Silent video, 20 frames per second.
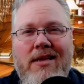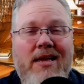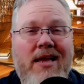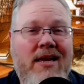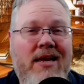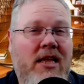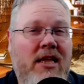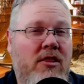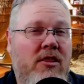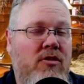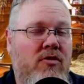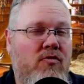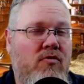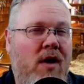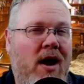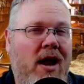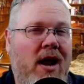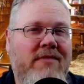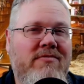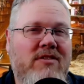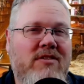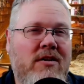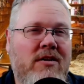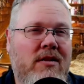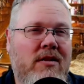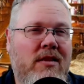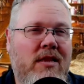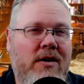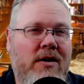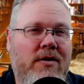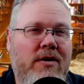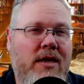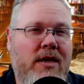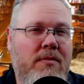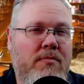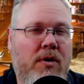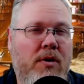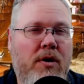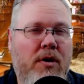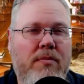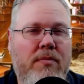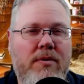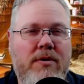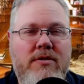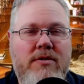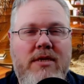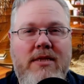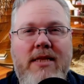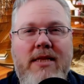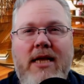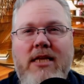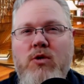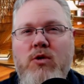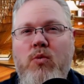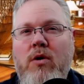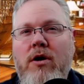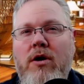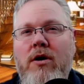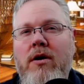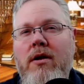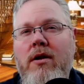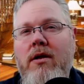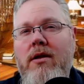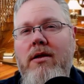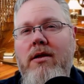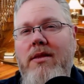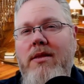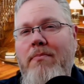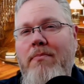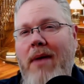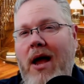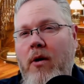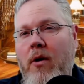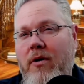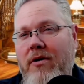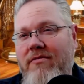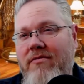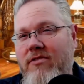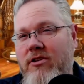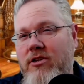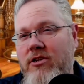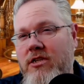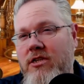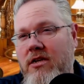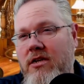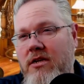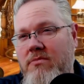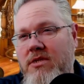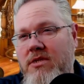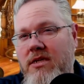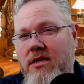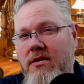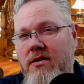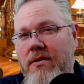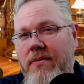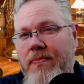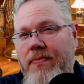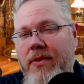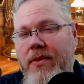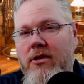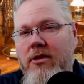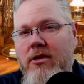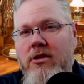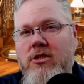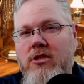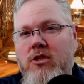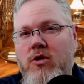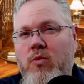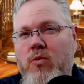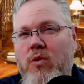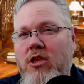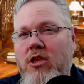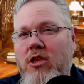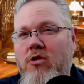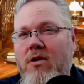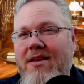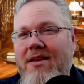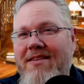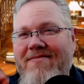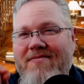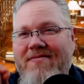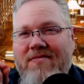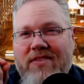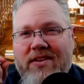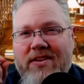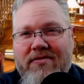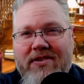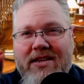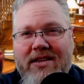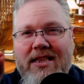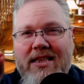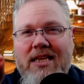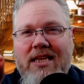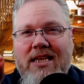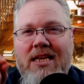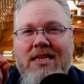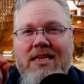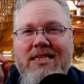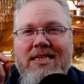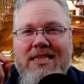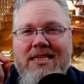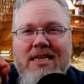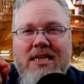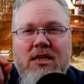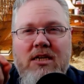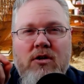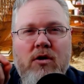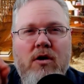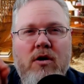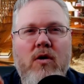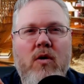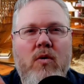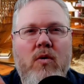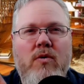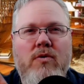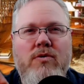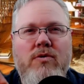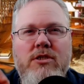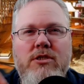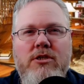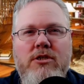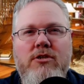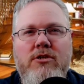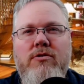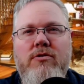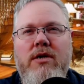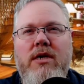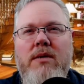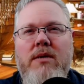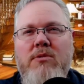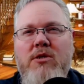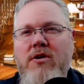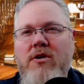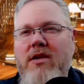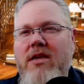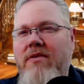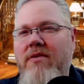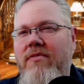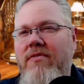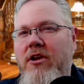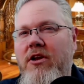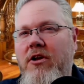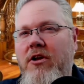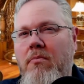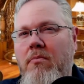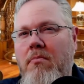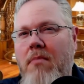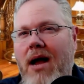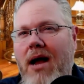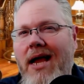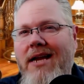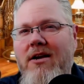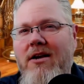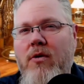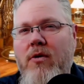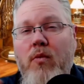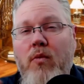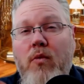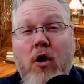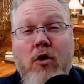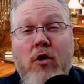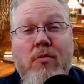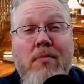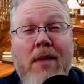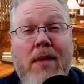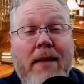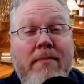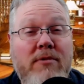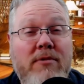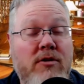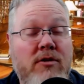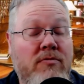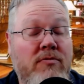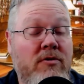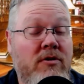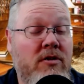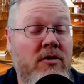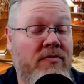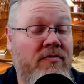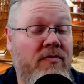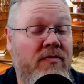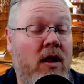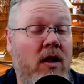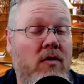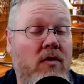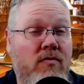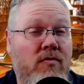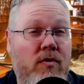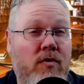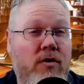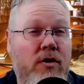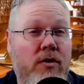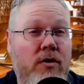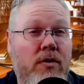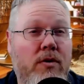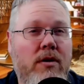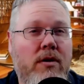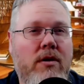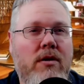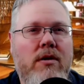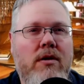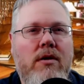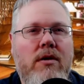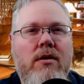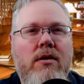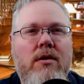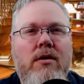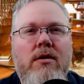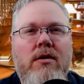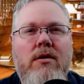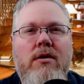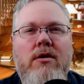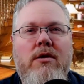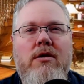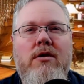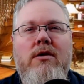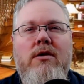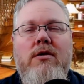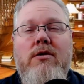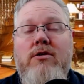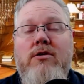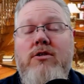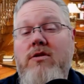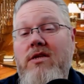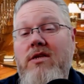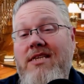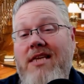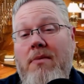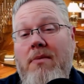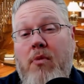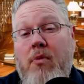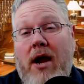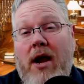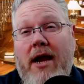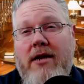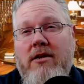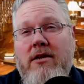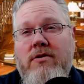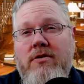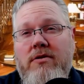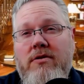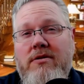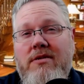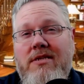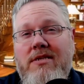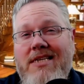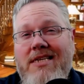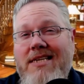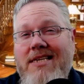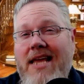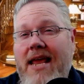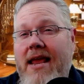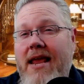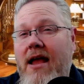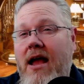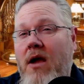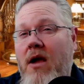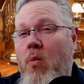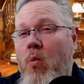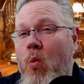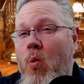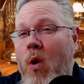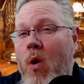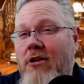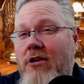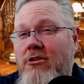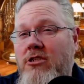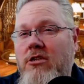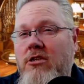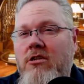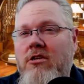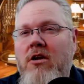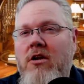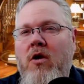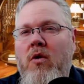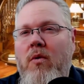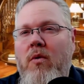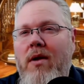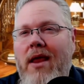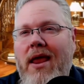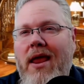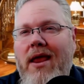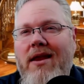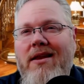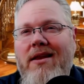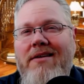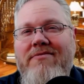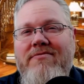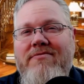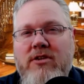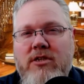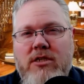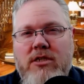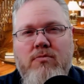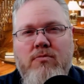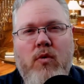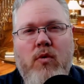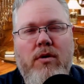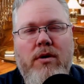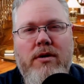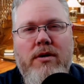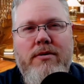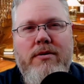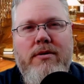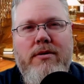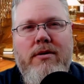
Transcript: and it thrives on clarity and purpose. And that's where the power of vision comes in. So you can vividly see your goals and your dreams, you're giving your mind a roadmap to, to follow for you. So let's get practical. Today, I want you to create a vision board.